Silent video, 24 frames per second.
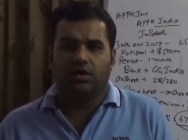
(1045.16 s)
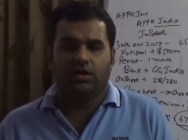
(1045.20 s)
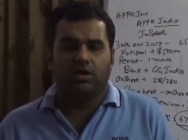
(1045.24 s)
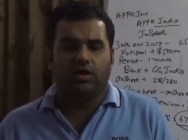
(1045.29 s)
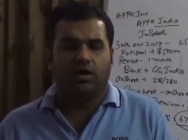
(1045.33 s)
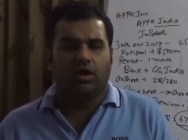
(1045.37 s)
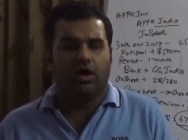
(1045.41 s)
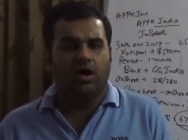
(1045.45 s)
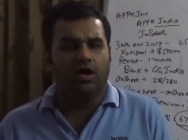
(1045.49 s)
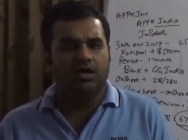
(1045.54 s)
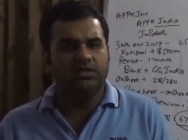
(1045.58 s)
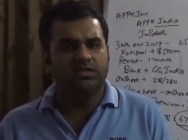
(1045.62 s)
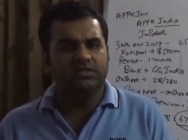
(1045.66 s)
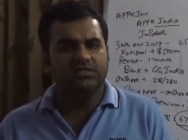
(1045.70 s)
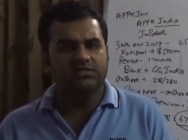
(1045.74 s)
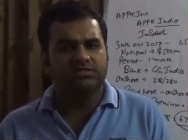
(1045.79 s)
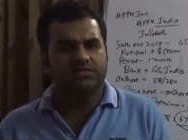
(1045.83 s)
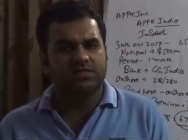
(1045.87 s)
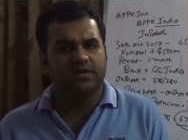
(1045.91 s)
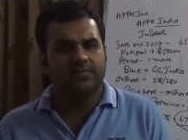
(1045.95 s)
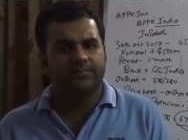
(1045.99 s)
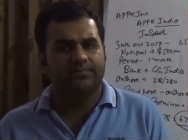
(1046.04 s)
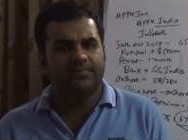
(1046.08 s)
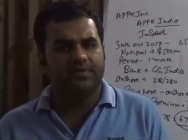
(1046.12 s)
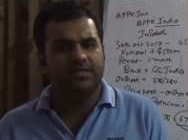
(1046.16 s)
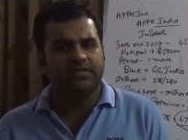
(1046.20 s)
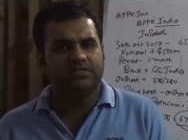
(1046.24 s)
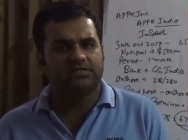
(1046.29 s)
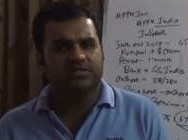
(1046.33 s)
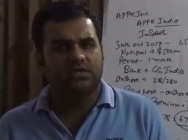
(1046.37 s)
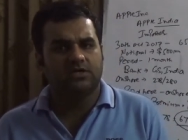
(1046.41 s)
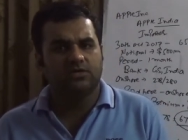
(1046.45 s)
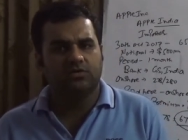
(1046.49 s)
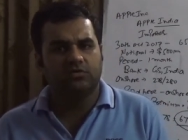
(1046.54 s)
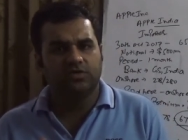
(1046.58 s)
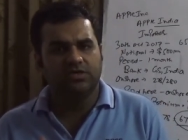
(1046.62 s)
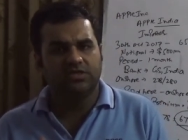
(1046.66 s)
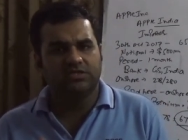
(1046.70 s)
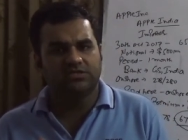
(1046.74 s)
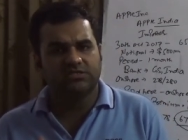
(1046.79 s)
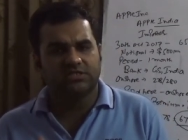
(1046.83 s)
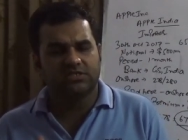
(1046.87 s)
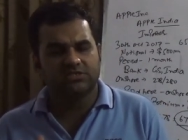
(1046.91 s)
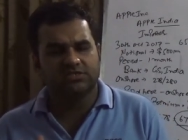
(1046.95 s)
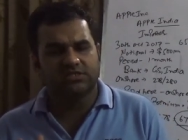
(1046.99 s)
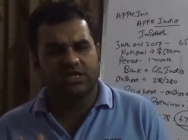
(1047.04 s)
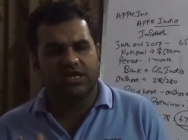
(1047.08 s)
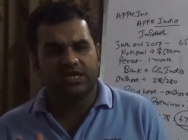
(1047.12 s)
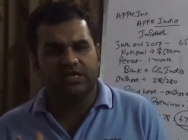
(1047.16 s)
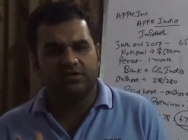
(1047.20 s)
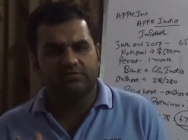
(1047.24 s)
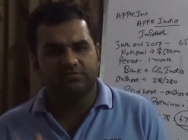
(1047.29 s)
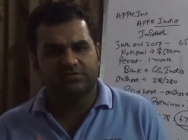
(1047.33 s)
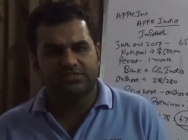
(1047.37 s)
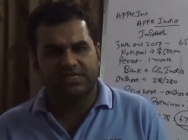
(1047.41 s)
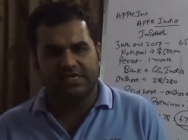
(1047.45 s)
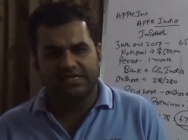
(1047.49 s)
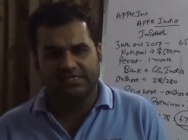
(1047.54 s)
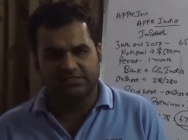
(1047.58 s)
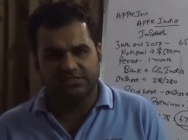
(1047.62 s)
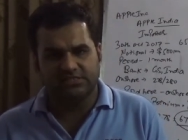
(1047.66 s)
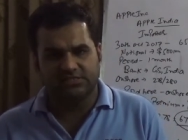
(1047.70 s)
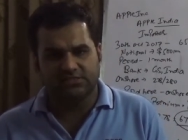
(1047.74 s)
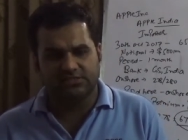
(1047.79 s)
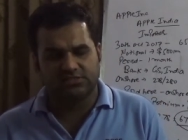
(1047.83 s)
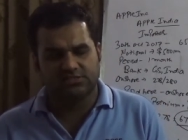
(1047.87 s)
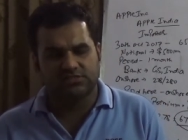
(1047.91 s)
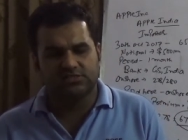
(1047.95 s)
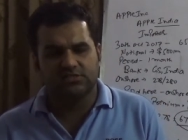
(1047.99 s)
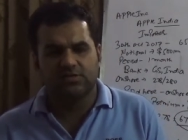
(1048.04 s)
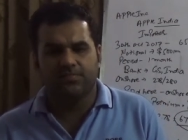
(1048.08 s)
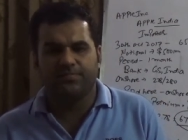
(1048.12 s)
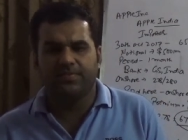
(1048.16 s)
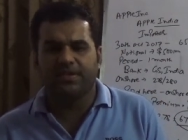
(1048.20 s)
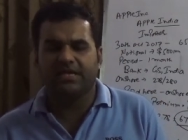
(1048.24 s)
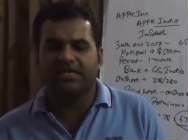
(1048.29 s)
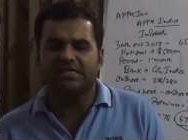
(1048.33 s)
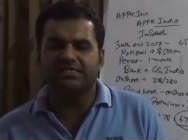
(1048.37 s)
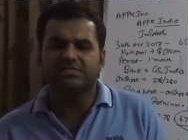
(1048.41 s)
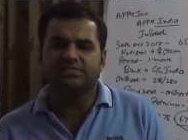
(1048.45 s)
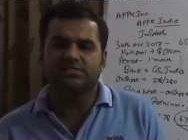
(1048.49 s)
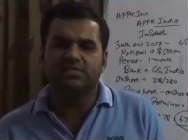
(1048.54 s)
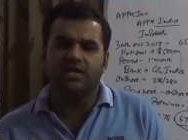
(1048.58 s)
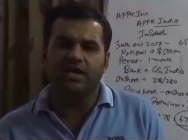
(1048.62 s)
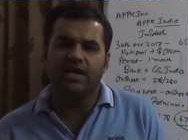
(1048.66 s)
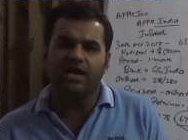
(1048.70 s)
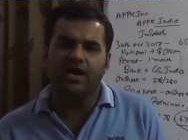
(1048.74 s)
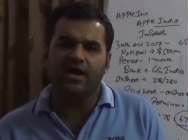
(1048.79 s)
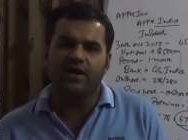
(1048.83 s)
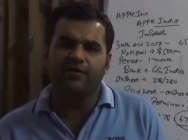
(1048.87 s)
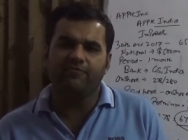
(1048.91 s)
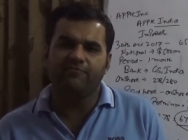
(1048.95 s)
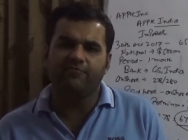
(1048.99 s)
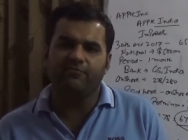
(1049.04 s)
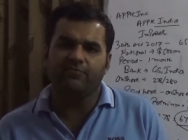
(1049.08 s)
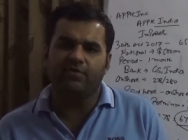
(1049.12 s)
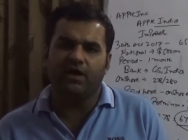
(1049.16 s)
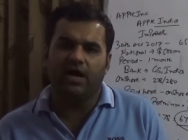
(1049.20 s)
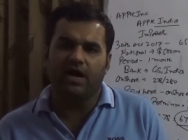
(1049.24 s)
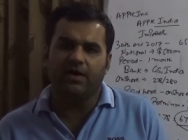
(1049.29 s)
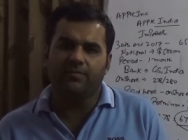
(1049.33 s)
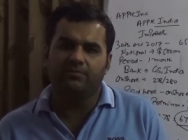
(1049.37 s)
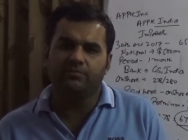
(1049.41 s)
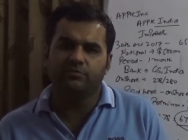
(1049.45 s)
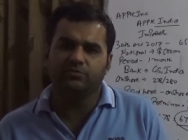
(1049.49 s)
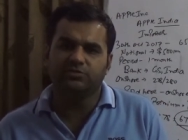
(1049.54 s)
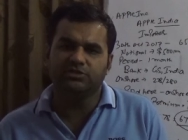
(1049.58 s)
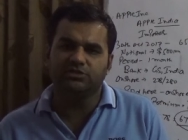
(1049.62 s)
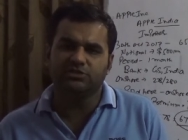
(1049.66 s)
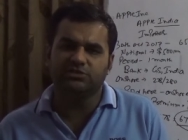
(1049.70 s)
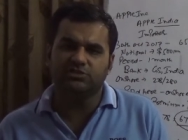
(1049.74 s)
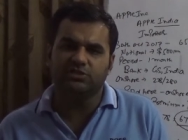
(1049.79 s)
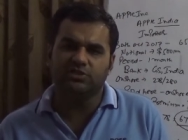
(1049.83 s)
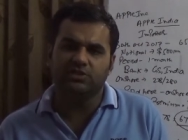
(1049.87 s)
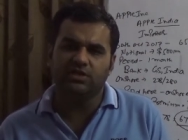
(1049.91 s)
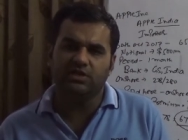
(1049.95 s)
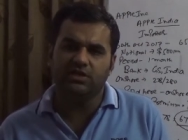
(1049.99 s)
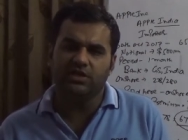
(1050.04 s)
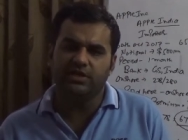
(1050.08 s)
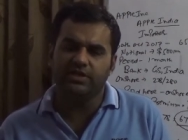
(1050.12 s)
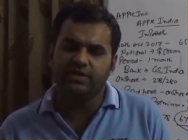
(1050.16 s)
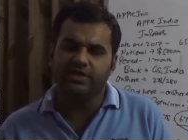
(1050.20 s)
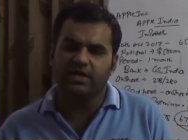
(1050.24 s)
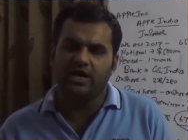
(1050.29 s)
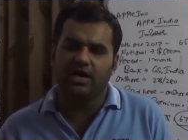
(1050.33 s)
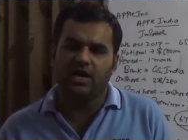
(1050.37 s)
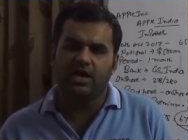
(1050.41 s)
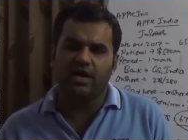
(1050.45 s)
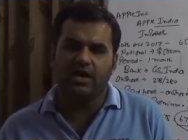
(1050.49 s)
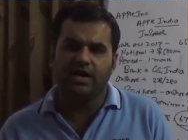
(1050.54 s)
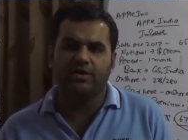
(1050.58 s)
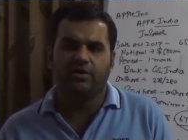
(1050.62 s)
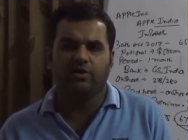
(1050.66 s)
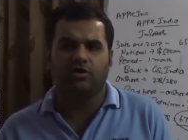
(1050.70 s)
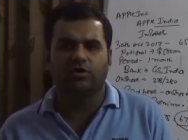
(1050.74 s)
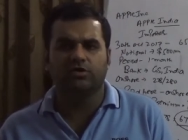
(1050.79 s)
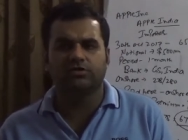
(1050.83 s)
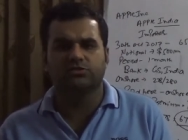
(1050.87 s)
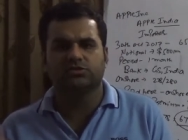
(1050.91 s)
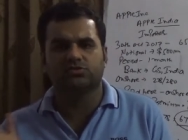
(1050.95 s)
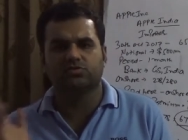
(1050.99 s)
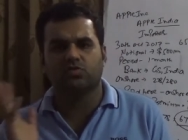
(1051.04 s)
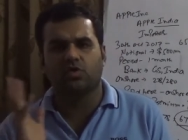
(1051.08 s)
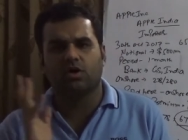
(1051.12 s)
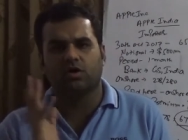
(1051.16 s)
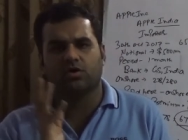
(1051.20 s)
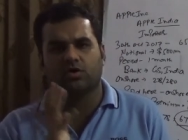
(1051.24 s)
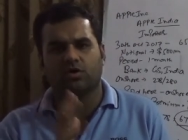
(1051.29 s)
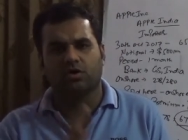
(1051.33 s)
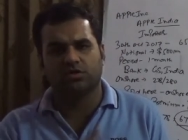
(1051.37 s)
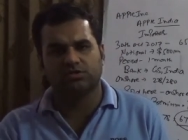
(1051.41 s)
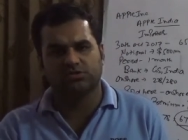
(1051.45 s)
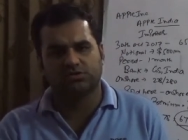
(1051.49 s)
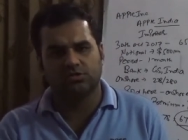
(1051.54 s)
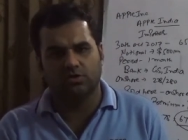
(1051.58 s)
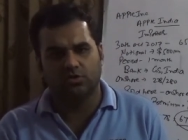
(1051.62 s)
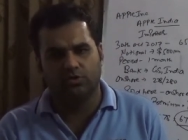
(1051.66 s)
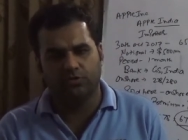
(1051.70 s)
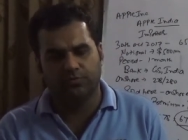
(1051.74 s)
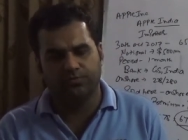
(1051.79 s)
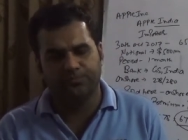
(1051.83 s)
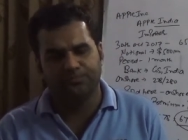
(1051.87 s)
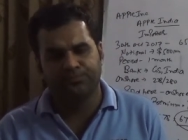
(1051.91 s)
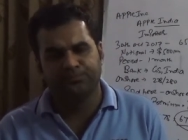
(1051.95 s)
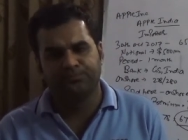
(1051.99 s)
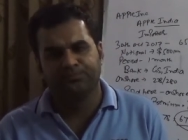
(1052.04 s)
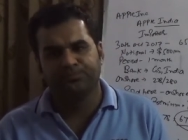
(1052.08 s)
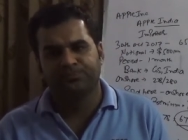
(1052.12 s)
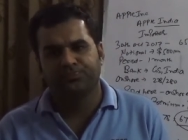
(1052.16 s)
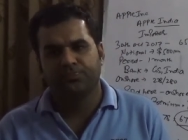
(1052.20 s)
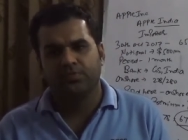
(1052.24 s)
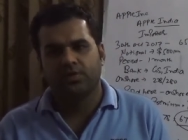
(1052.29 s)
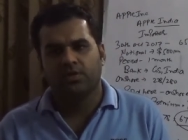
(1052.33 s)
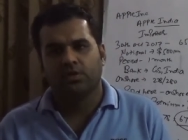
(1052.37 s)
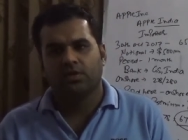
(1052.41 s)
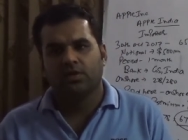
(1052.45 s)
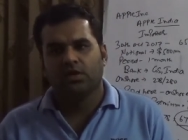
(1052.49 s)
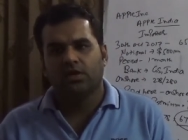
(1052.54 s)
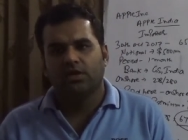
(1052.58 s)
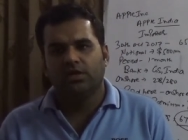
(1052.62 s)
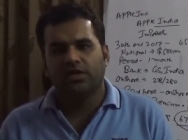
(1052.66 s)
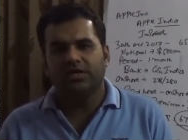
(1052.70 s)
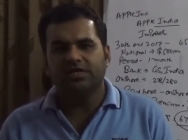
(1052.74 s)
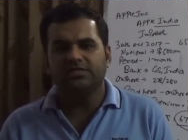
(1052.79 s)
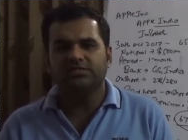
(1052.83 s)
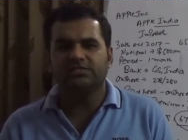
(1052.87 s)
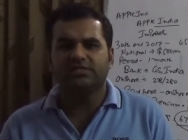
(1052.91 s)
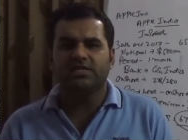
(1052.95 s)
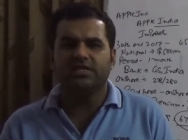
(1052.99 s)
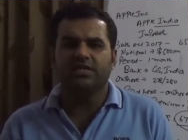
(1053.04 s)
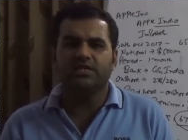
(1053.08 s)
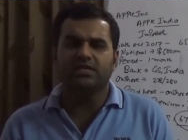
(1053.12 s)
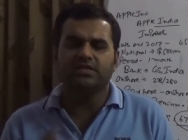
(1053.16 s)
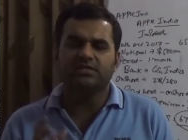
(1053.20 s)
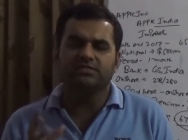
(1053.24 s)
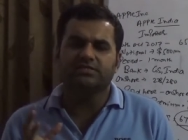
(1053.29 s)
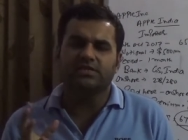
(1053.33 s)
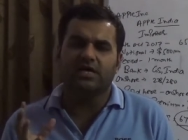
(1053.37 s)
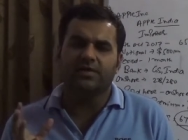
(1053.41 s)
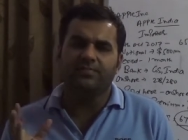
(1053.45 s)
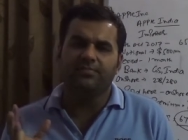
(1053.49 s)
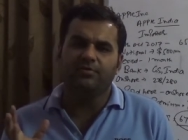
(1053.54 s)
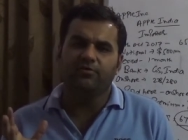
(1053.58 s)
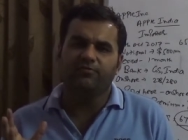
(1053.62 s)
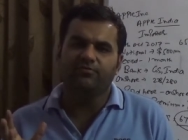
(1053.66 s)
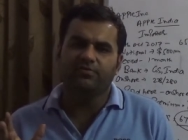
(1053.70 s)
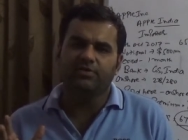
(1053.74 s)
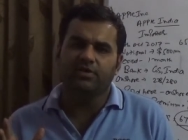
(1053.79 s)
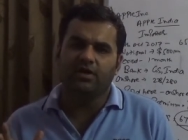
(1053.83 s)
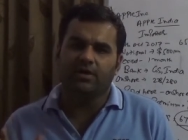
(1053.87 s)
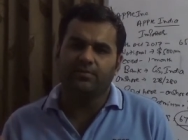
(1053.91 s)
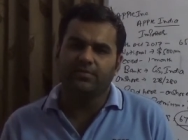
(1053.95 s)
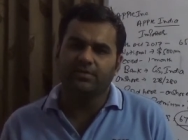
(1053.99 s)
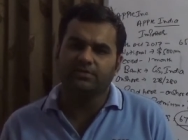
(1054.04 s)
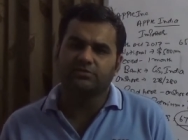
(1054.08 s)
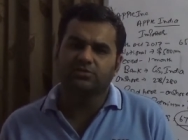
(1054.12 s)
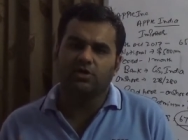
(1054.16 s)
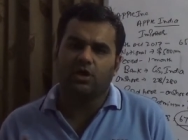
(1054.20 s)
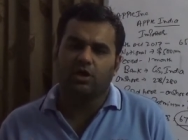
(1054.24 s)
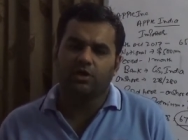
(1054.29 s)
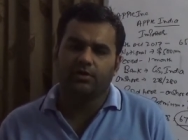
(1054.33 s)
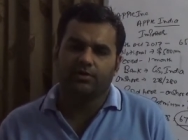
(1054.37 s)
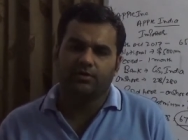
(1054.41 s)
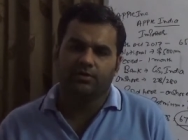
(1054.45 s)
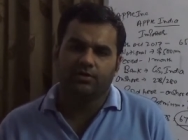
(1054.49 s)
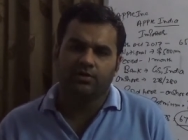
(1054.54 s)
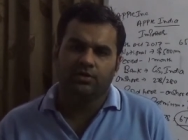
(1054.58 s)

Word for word: all these companies are doing such kind of strategies because they have a position in India and also across the globe. Let's take an example of an Amazon